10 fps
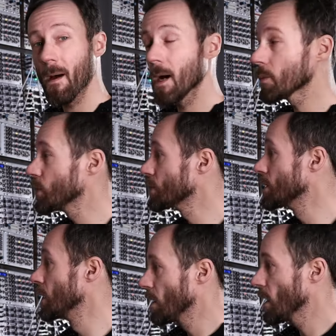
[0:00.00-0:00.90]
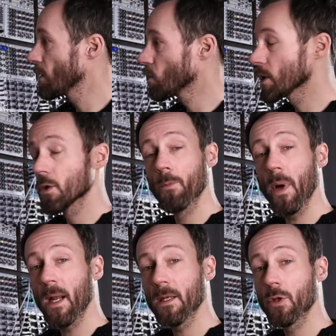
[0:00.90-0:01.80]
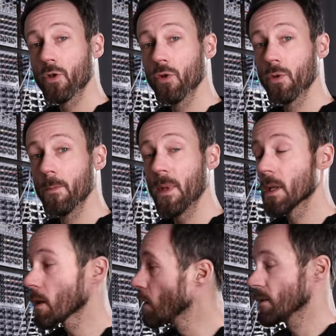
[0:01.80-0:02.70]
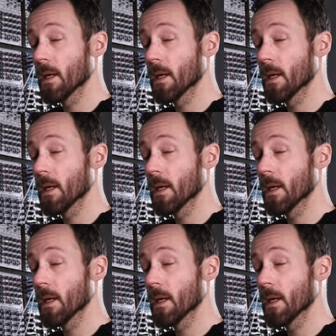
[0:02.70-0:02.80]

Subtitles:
output. And when you pan it to the middle,